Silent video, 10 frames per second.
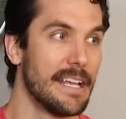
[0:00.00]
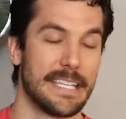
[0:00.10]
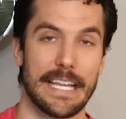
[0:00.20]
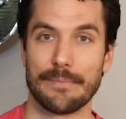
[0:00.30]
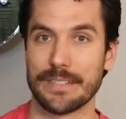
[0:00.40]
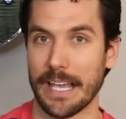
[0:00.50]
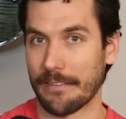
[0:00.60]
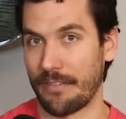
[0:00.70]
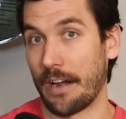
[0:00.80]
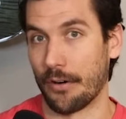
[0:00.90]
teams
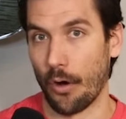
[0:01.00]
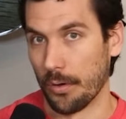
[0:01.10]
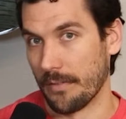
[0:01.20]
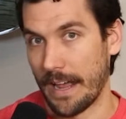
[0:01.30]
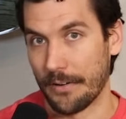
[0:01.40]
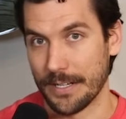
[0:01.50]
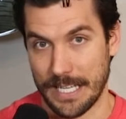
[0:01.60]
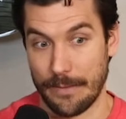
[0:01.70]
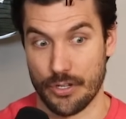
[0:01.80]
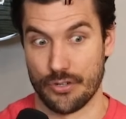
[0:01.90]
like older veteran
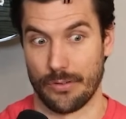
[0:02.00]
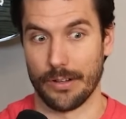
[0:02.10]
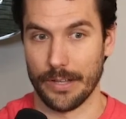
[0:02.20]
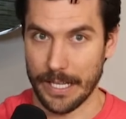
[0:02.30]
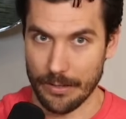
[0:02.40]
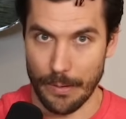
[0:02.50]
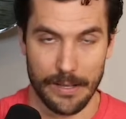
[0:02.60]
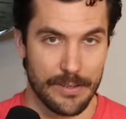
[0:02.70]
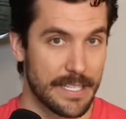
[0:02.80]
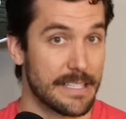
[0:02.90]
teams struggling in the
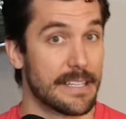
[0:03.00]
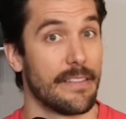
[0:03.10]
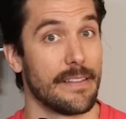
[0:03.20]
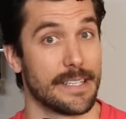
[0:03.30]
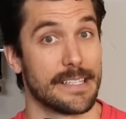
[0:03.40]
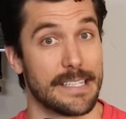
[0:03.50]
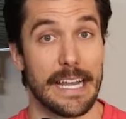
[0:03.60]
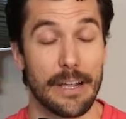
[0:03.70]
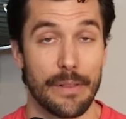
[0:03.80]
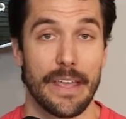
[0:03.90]
regular season and then
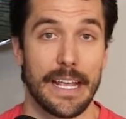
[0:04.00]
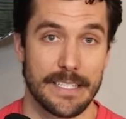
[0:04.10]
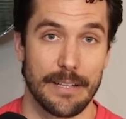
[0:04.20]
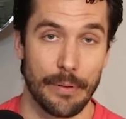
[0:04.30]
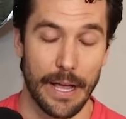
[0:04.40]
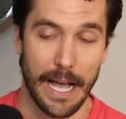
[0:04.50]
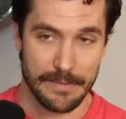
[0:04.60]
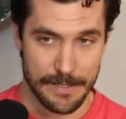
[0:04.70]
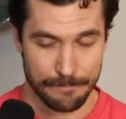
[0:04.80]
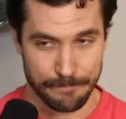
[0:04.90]
succeeding when they get to the
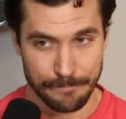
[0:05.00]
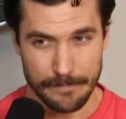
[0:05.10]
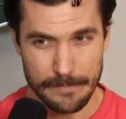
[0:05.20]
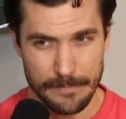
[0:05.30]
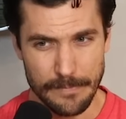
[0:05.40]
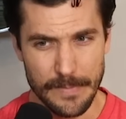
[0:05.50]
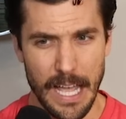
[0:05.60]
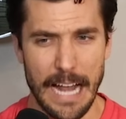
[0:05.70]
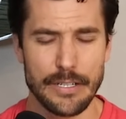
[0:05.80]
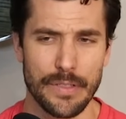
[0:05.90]
playoffs.
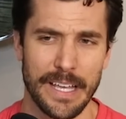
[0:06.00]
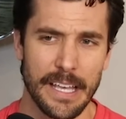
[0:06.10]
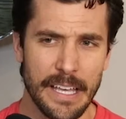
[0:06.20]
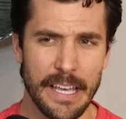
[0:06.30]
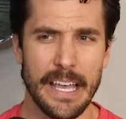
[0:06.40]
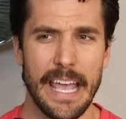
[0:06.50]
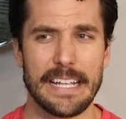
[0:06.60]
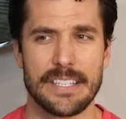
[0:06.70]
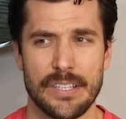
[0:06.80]
I do think it's